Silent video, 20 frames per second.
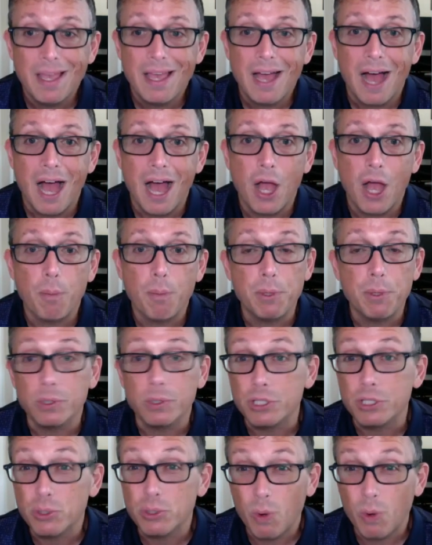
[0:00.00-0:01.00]
I hope you
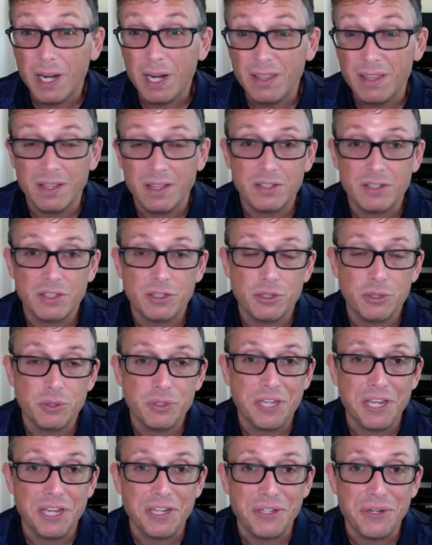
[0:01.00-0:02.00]
enjoyed this
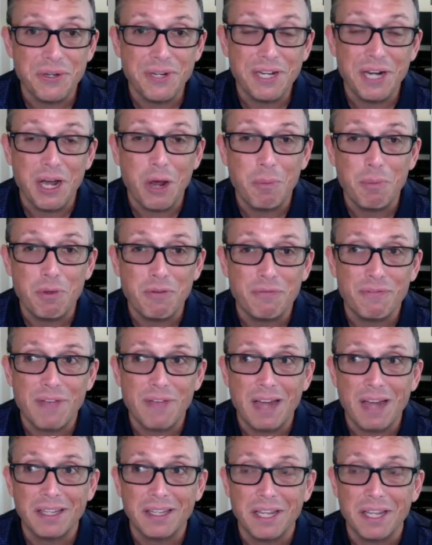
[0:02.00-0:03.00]
Tuesday Tune-In. I hope you
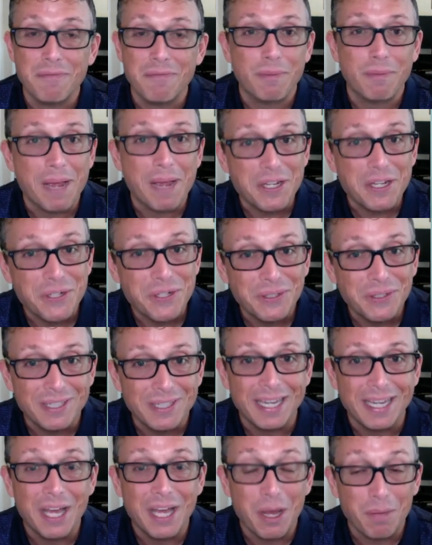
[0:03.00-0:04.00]
found it informational
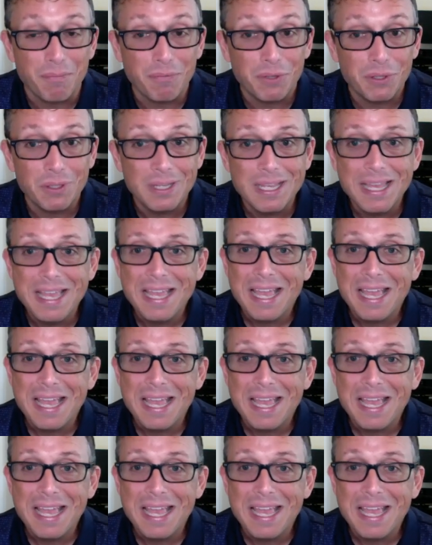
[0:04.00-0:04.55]
and helpful.